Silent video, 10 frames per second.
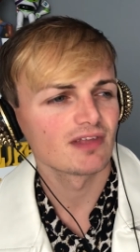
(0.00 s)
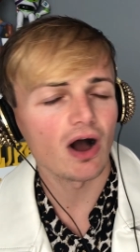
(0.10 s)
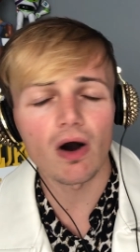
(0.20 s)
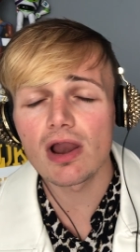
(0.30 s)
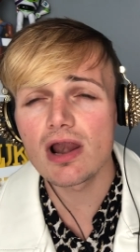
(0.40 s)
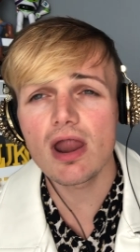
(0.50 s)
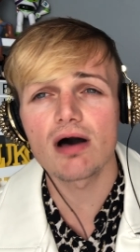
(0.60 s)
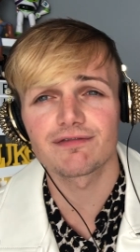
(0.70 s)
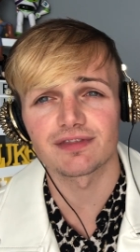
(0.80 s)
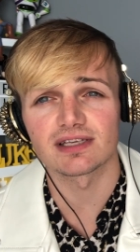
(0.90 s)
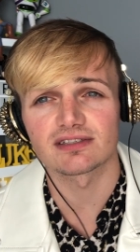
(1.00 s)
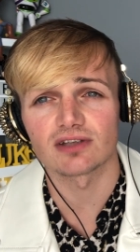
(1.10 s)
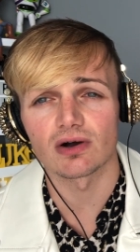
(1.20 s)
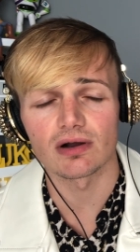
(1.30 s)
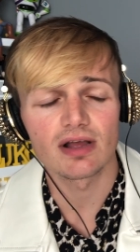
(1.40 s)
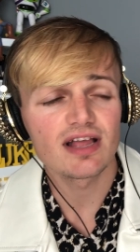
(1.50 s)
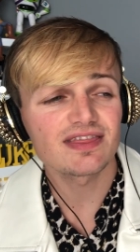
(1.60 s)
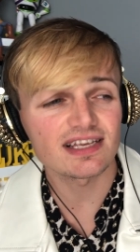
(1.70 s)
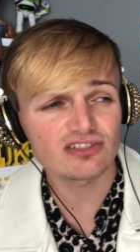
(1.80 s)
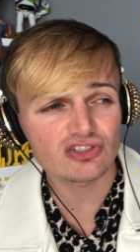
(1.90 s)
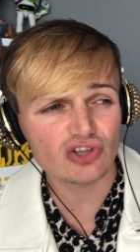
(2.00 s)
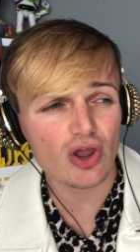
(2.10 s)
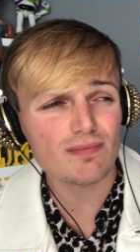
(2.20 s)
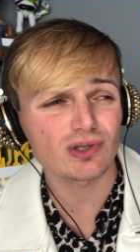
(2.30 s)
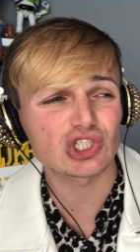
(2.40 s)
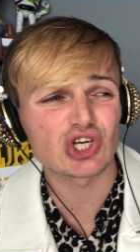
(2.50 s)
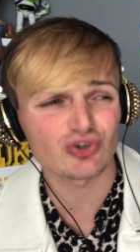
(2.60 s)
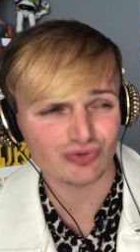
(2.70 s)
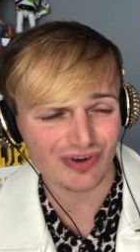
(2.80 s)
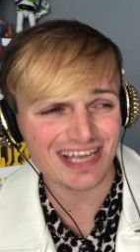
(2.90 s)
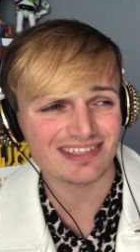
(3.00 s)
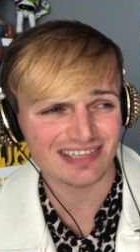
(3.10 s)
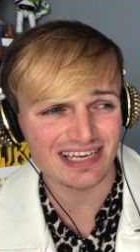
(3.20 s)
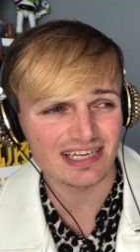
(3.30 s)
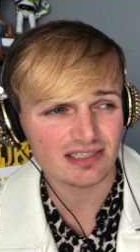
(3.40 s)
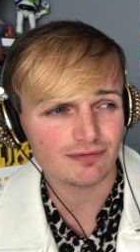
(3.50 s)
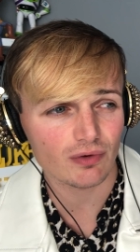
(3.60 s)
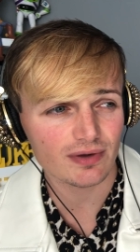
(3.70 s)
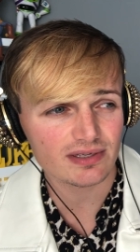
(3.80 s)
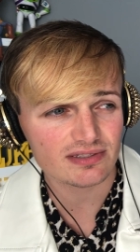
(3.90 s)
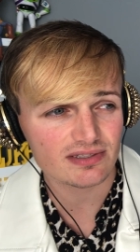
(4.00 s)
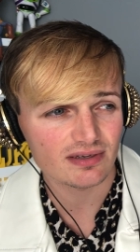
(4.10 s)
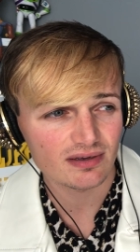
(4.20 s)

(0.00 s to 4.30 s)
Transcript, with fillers: I love this song. There's so much grit in his voice.